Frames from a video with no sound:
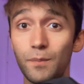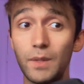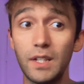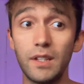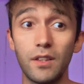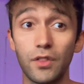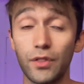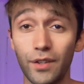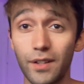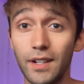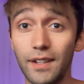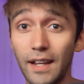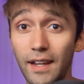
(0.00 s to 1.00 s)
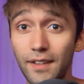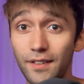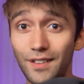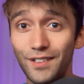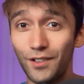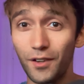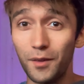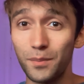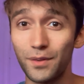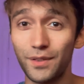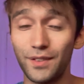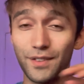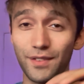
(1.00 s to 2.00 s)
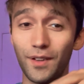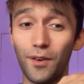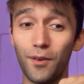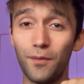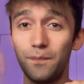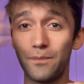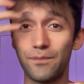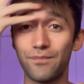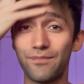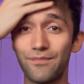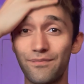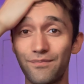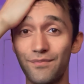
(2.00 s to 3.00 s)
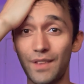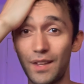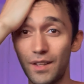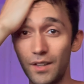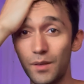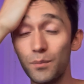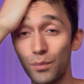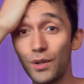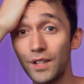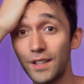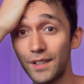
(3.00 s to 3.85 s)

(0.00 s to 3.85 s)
me 30 days in Europe. So pretty